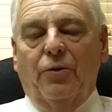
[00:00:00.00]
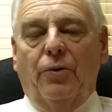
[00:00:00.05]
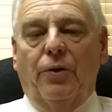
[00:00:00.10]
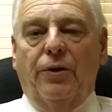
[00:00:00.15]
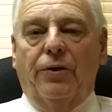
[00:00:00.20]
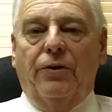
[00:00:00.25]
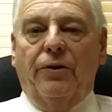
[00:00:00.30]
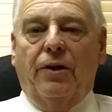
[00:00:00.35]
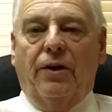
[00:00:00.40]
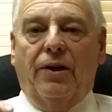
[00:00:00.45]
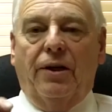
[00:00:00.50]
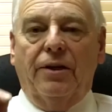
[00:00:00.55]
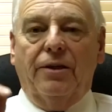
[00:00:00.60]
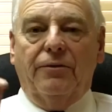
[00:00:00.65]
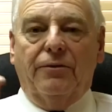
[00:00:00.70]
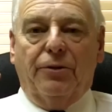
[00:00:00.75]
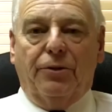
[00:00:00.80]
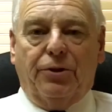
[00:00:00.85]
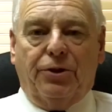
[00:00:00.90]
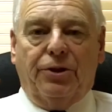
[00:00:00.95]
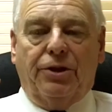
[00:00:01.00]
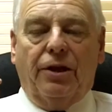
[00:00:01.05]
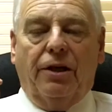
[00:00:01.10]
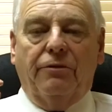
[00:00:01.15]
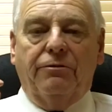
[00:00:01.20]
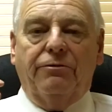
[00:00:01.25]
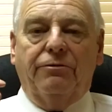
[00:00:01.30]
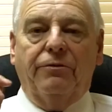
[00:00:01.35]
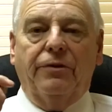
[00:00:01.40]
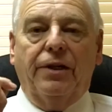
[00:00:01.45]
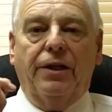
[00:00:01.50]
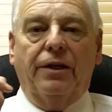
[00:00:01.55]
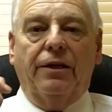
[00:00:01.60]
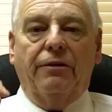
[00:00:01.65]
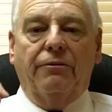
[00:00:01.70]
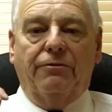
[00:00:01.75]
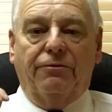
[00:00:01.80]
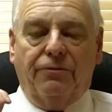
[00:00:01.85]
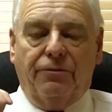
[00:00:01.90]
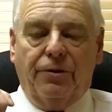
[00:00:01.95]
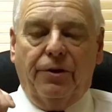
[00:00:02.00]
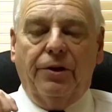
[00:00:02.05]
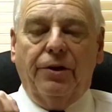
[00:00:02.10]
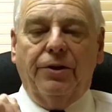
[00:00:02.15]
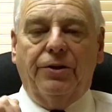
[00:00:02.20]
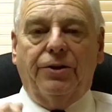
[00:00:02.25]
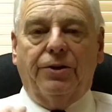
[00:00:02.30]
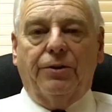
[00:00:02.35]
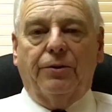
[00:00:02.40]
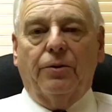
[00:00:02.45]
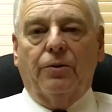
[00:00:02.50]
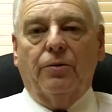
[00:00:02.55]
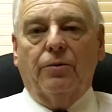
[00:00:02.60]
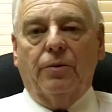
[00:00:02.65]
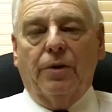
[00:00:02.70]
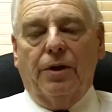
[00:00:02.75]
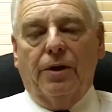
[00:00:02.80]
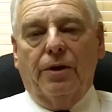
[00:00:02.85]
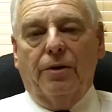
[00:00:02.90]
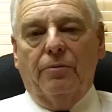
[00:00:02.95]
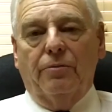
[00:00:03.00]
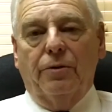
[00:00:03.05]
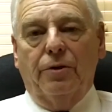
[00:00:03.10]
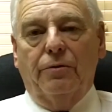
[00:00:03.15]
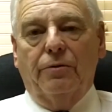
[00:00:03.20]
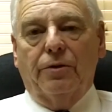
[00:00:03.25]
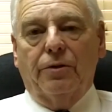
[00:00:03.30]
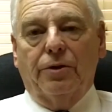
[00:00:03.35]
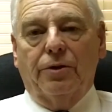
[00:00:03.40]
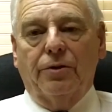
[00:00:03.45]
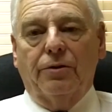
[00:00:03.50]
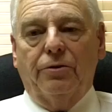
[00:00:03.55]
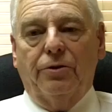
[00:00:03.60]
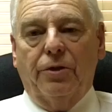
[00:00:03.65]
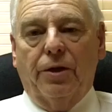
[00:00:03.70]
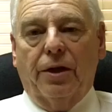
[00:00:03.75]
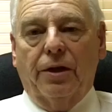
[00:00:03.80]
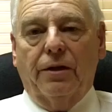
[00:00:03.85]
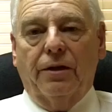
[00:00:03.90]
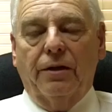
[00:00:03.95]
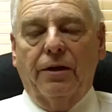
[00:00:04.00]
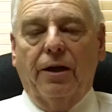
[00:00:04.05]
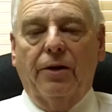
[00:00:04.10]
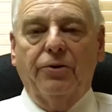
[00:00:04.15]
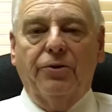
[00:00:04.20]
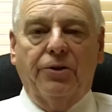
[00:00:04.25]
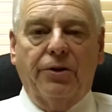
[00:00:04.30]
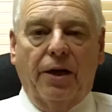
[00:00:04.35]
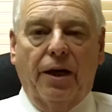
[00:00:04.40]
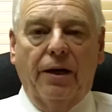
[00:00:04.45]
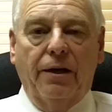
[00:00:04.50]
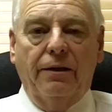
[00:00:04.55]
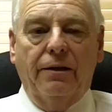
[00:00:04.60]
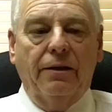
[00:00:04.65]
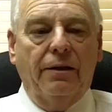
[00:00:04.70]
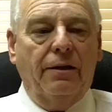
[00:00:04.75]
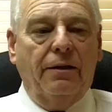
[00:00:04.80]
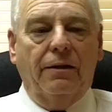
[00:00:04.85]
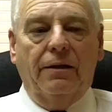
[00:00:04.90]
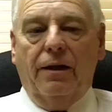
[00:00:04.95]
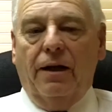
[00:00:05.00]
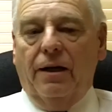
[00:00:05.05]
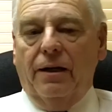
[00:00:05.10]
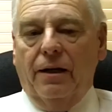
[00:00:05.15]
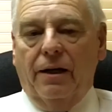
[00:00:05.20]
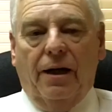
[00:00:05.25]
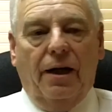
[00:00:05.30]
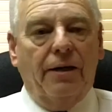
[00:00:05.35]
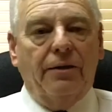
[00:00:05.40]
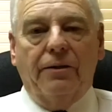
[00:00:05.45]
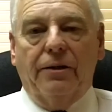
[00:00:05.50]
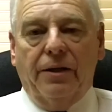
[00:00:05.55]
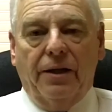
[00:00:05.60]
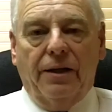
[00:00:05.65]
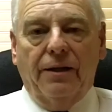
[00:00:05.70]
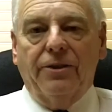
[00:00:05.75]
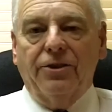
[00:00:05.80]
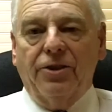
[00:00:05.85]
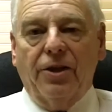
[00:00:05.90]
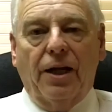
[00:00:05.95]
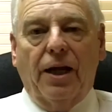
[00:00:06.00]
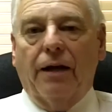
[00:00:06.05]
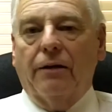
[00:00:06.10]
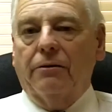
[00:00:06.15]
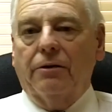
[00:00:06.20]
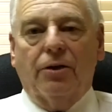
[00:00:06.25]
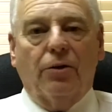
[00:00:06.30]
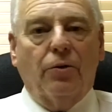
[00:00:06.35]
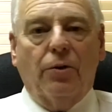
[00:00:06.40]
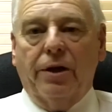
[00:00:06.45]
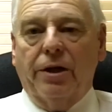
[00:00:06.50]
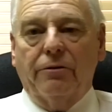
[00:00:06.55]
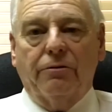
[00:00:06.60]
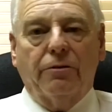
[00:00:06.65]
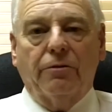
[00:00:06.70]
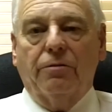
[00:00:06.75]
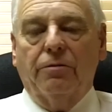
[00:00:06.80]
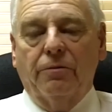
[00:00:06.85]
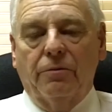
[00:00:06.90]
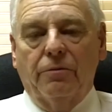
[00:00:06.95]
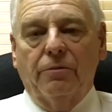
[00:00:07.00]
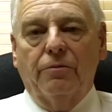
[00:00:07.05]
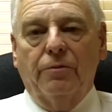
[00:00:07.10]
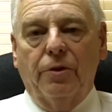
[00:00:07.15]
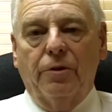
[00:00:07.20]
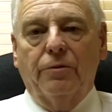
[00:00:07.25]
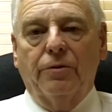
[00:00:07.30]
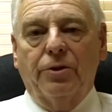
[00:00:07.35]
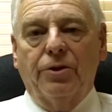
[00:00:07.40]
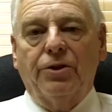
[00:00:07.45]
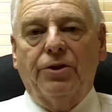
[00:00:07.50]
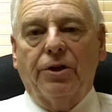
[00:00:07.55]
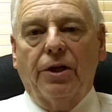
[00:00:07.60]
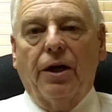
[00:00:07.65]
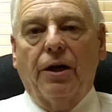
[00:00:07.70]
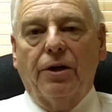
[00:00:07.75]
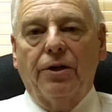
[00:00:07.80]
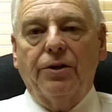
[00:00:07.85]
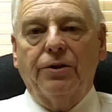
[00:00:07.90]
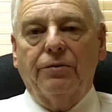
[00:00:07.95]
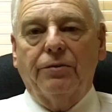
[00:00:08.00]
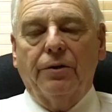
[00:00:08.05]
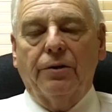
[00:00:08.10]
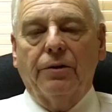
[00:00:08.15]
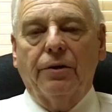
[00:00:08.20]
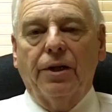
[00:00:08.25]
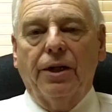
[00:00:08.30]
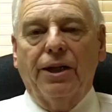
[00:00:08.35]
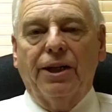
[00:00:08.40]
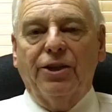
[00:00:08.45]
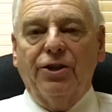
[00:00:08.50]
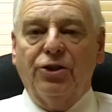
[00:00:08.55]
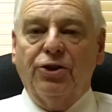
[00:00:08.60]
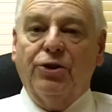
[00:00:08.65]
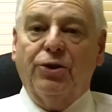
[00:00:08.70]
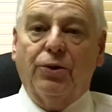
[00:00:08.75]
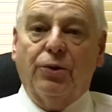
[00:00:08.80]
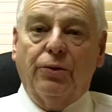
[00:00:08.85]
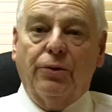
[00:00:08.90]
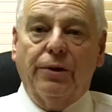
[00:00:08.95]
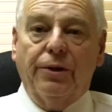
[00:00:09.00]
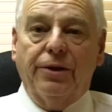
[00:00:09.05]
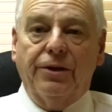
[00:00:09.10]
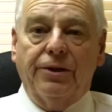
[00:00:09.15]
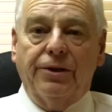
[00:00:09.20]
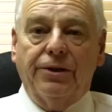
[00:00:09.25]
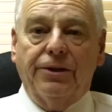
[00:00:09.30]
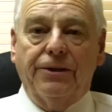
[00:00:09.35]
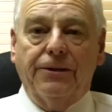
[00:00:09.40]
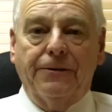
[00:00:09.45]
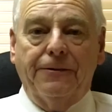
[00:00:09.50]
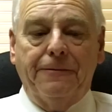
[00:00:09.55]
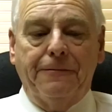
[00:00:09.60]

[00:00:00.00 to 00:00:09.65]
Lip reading: with all of their stuff in a furniture mover's truck outside at $100 an hour, or whatever movers charge for storage.